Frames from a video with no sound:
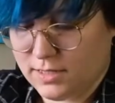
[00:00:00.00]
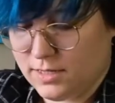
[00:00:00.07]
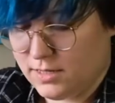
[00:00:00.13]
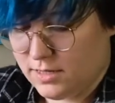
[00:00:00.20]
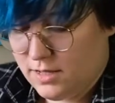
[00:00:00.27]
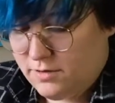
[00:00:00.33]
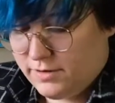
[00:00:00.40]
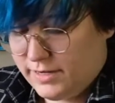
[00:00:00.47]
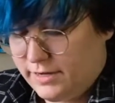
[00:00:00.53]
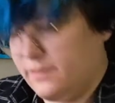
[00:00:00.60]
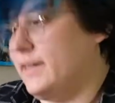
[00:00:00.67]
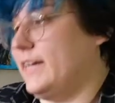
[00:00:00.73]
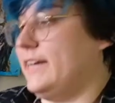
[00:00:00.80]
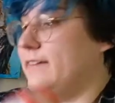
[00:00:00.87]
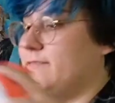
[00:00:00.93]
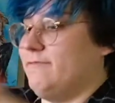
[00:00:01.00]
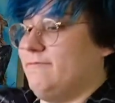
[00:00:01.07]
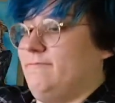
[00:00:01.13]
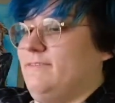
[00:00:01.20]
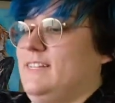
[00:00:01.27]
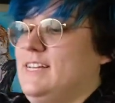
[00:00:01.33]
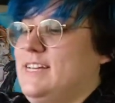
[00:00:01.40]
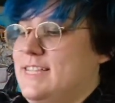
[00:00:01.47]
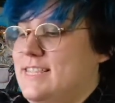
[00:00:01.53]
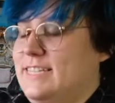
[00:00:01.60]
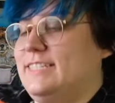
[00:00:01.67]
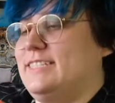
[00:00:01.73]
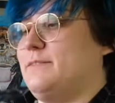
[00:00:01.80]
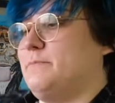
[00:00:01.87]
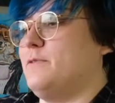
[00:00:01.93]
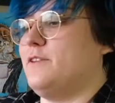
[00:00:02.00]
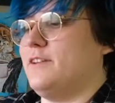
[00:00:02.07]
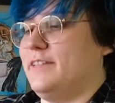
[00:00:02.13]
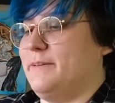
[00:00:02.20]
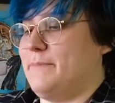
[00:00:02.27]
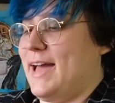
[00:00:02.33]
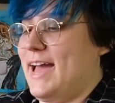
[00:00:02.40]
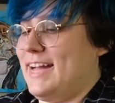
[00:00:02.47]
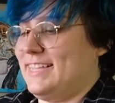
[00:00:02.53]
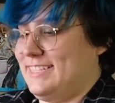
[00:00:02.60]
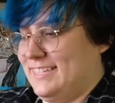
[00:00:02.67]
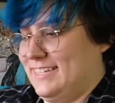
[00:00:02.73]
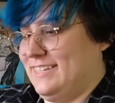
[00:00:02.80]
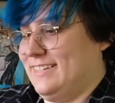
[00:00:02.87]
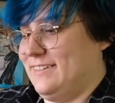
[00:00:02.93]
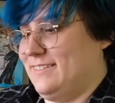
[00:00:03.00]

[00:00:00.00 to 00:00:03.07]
Okie dokie. This is a poorly packed